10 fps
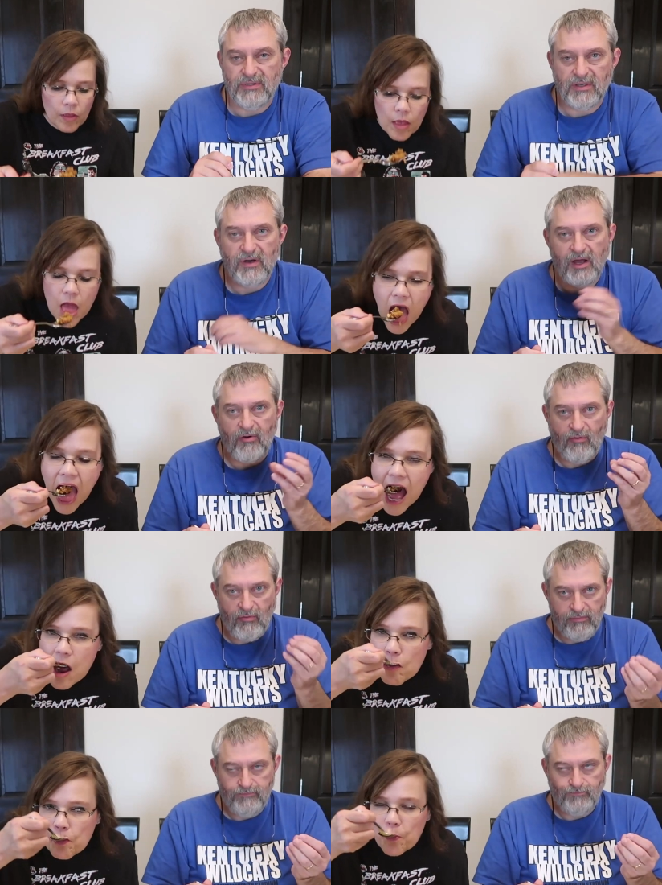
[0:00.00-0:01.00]
Speaker 1: but
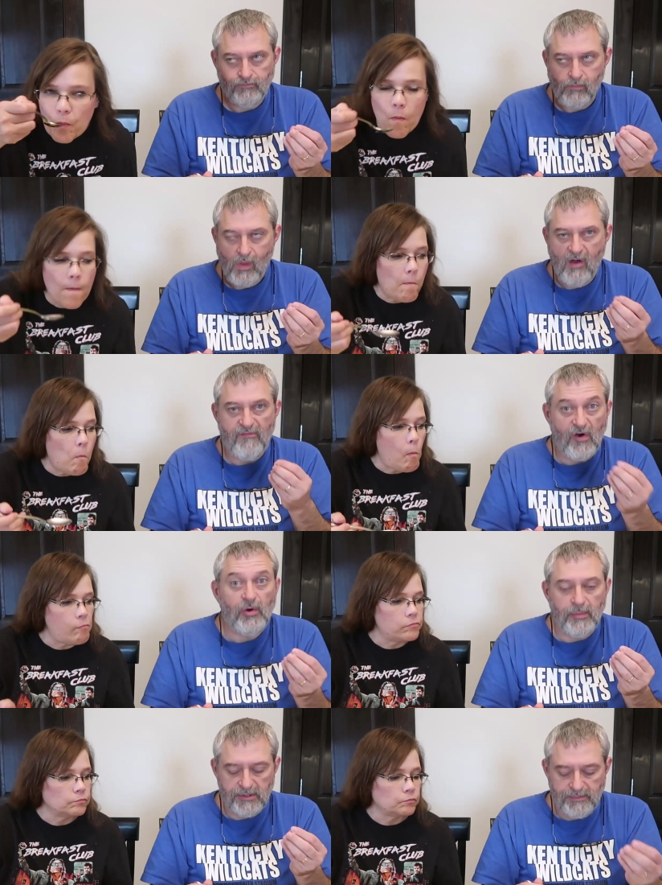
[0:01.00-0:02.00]
a, a
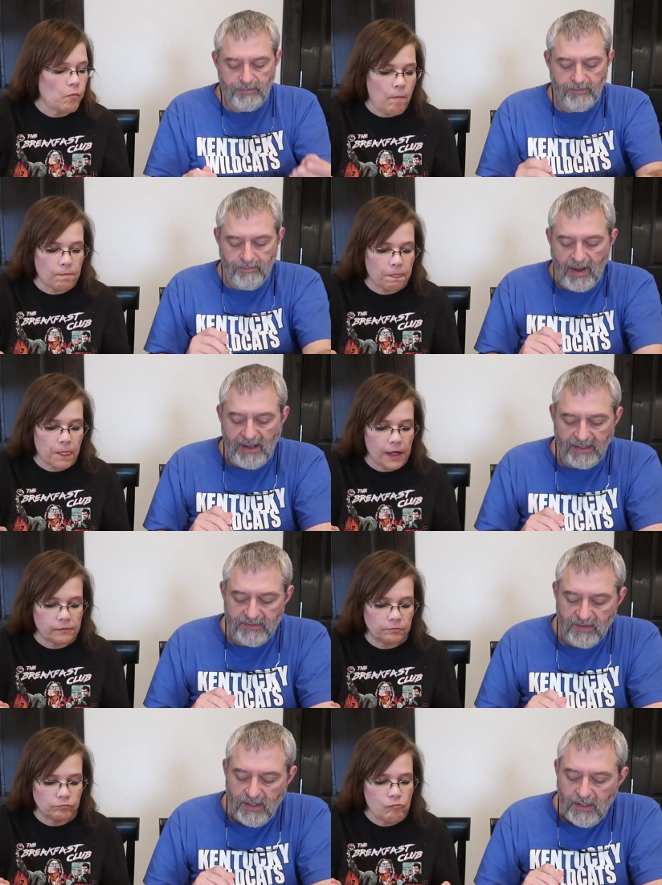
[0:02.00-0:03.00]
firmer bite
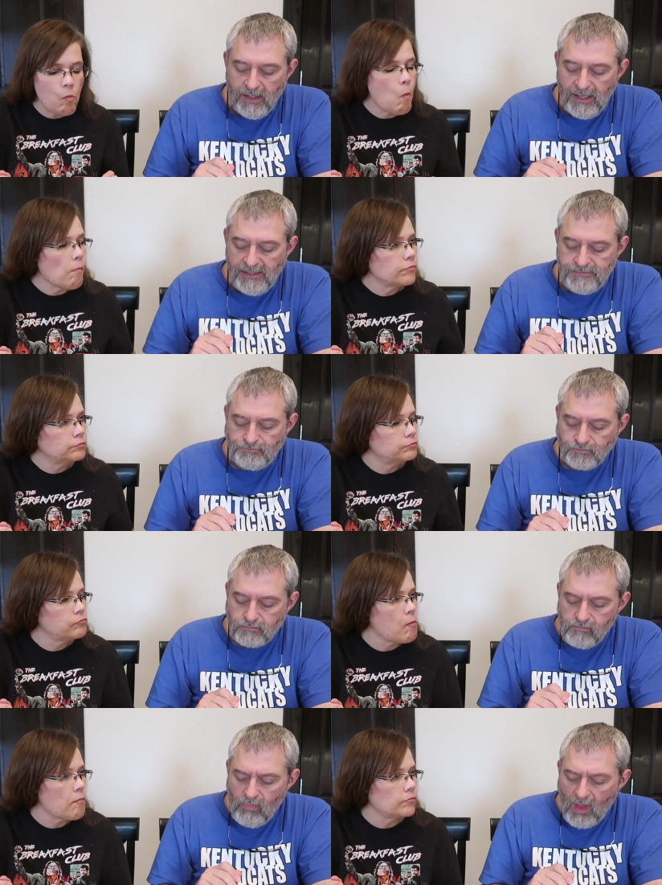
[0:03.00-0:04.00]
mm -hmm. um,
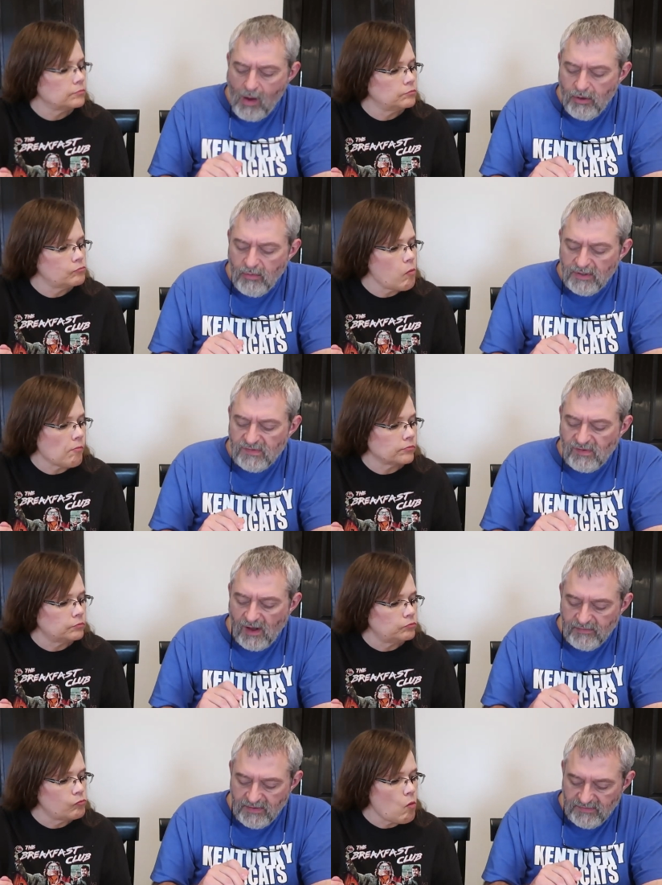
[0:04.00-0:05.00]
i wonder what's
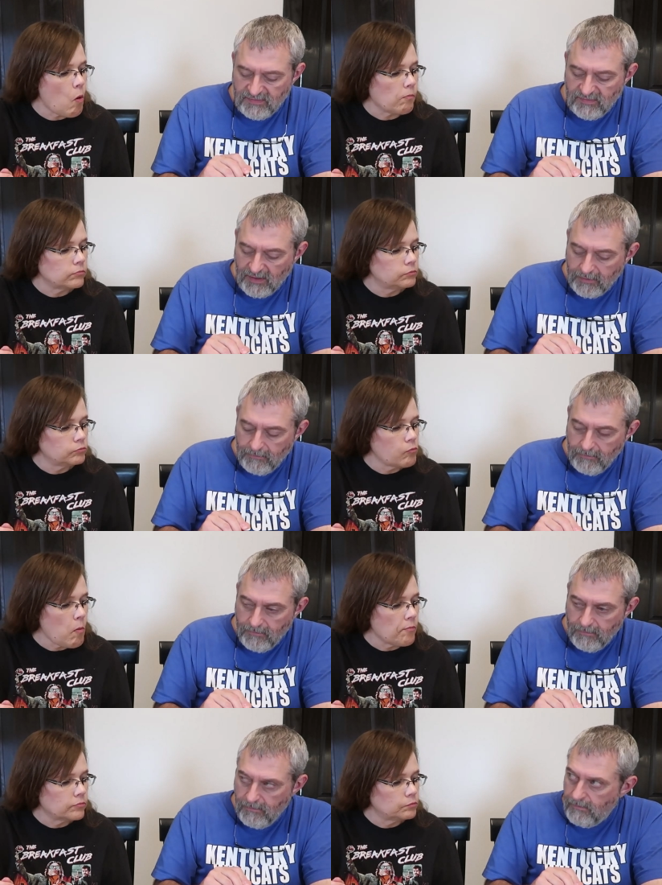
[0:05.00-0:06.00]
soft because it's like
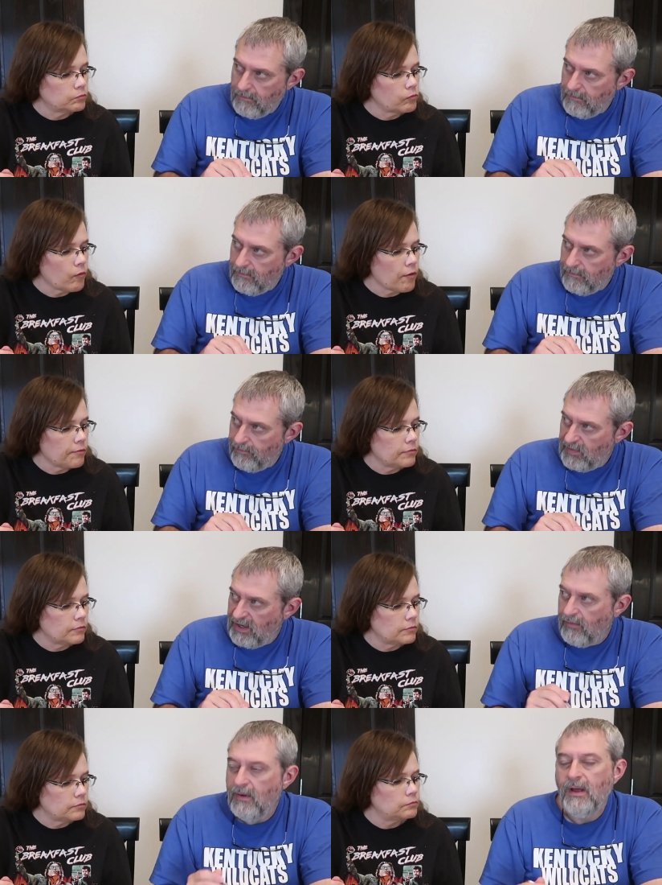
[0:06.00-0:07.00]
you
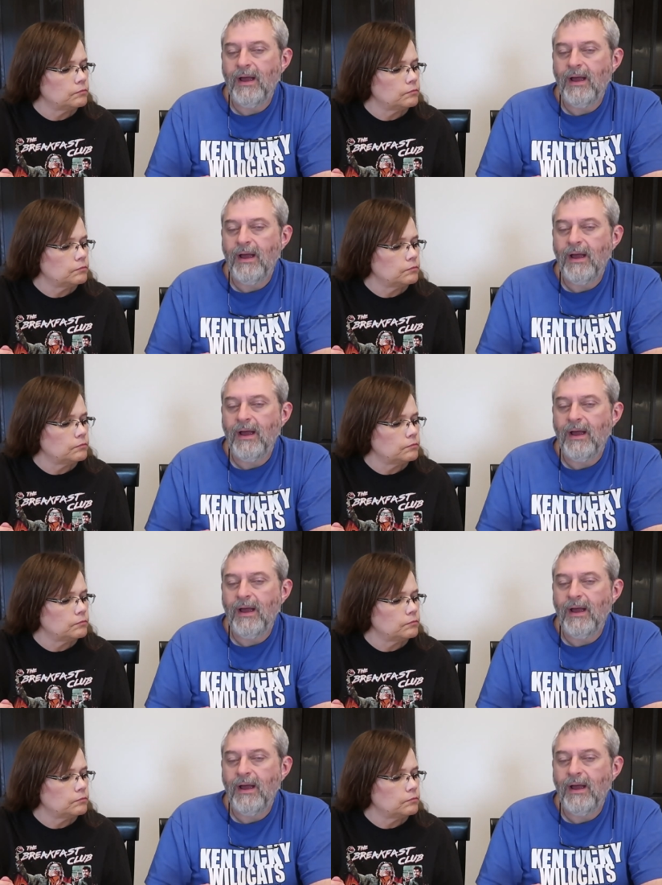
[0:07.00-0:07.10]
know